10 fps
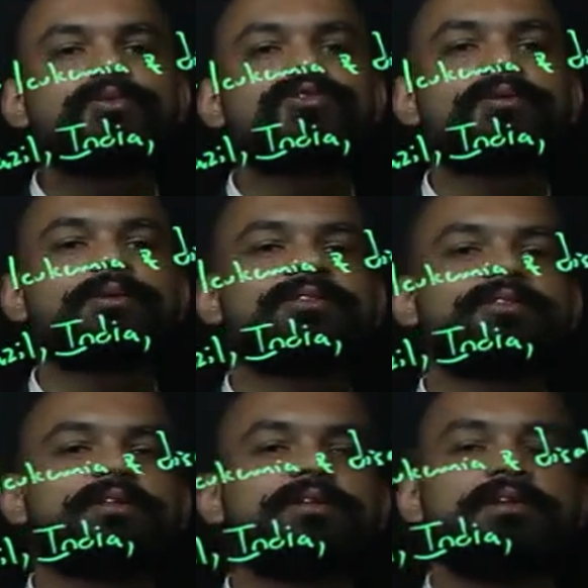to some
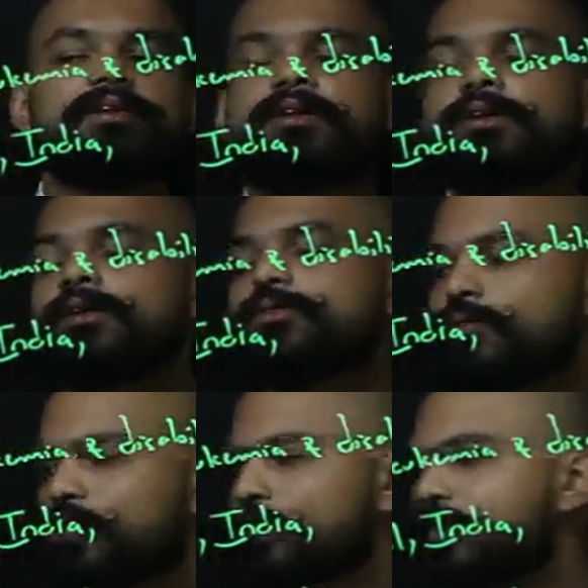extent. So